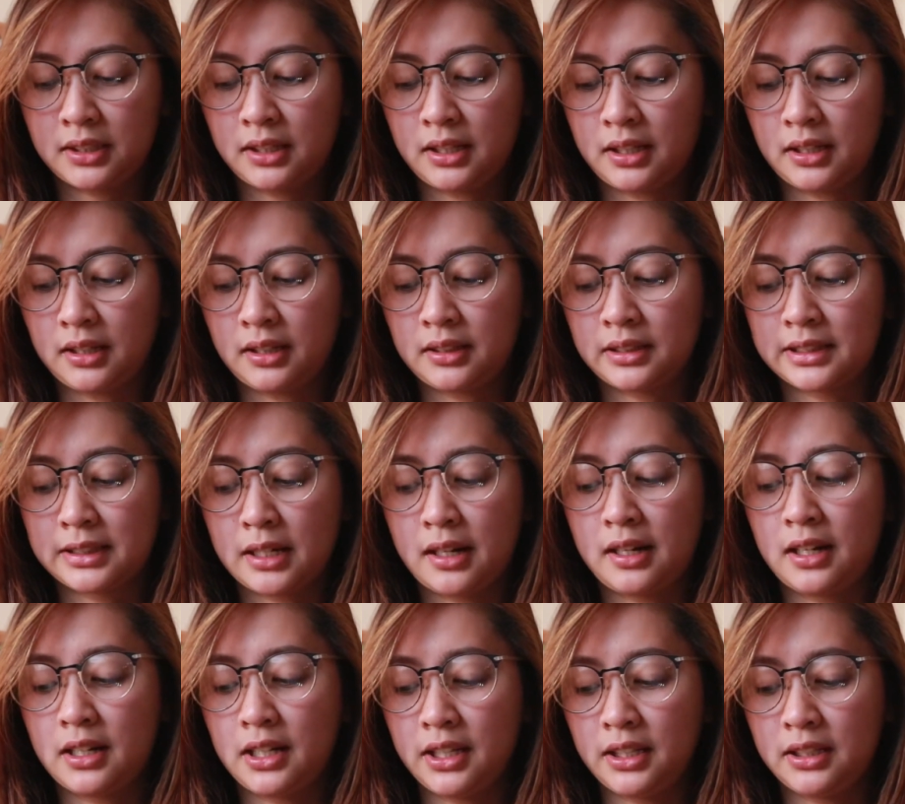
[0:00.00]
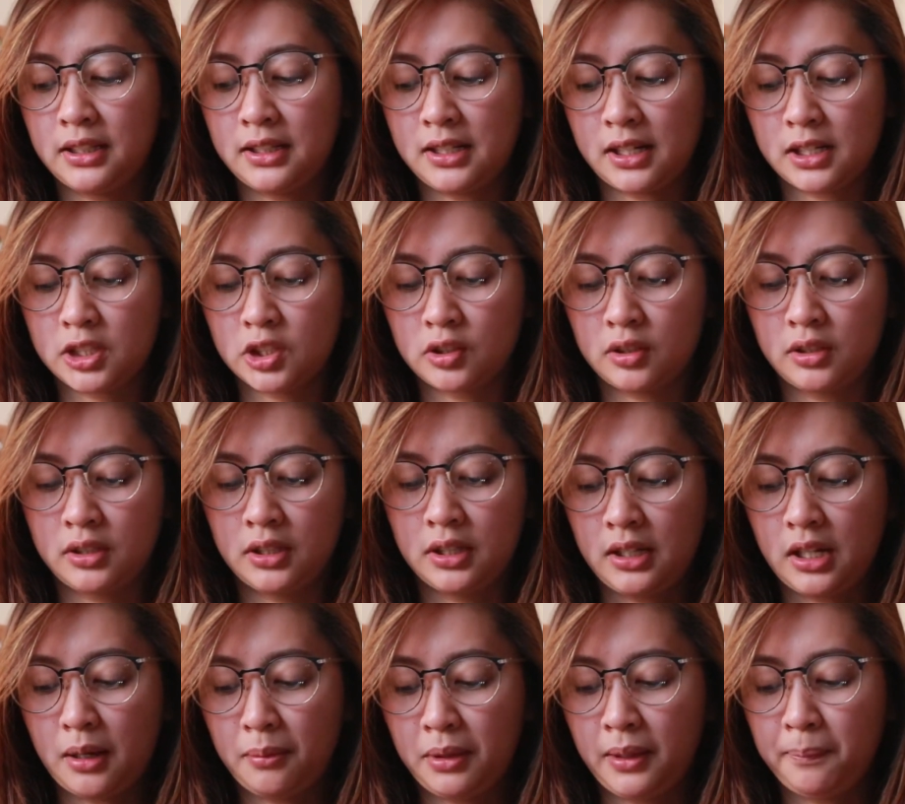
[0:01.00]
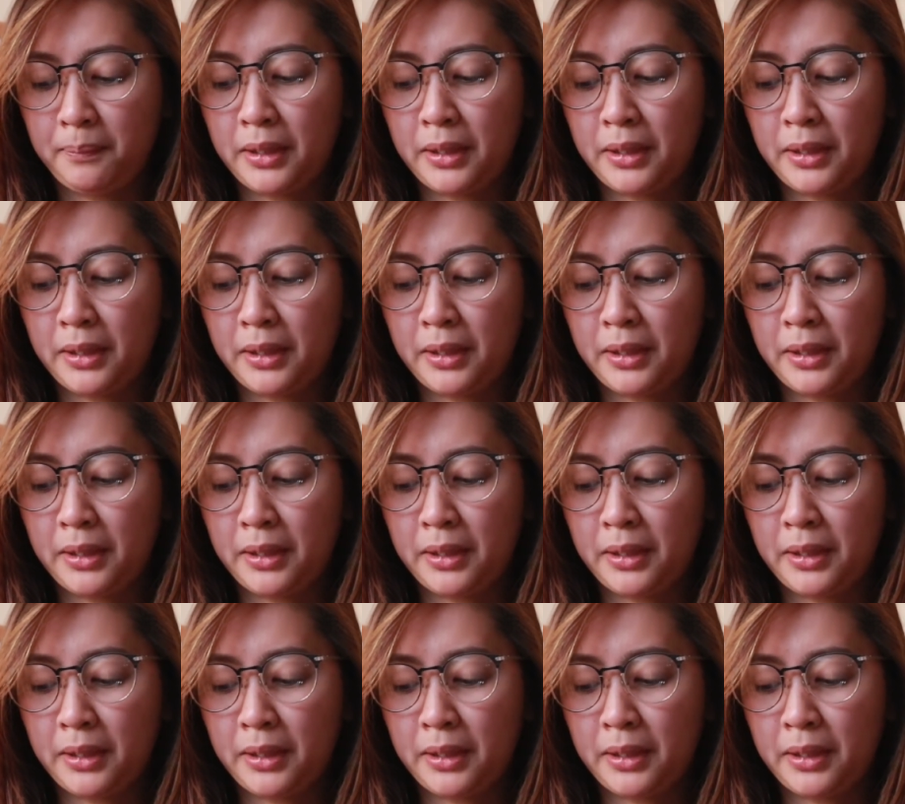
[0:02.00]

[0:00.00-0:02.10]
na salary deduction namin.